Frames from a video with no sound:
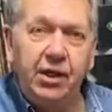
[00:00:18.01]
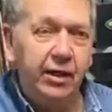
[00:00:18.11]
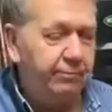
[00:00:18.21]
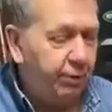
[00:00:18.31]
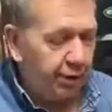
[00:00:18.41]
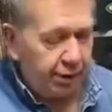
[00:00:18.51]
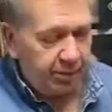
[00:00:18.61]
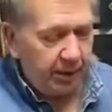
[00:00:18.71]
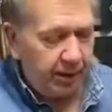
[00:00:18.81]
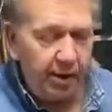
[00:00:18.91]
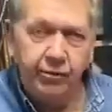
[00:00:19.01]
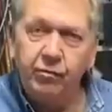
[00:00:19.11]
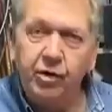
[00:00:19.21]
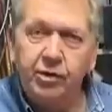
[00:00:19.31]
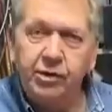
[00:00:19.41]
I bought a split cane
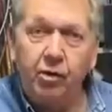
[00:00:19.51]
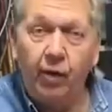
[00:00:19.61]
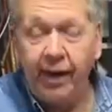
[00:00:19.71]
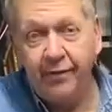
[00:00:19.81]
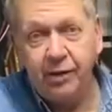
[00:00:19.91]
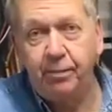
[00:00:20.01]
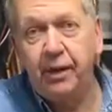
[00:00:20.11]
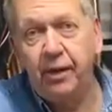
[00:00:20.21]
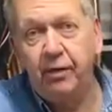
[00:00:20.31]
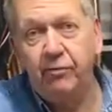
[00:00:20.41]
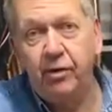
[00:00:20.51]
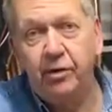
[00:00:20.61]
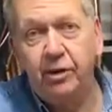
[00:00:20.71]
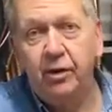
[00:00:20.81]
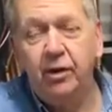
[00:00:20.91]
rod or I have a split cane rod.